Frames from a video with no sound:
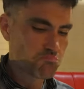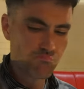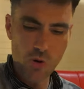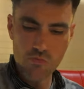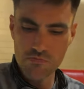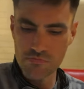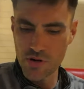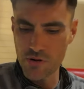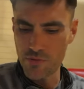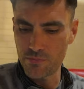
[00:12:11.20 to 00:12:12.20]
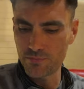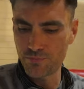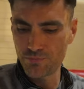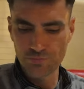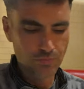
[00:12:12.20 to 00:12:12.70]
Nope. Don't know.
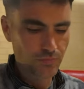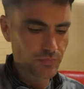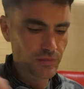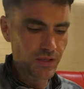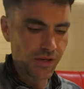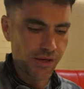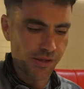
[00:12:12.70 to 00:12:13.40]
Look at it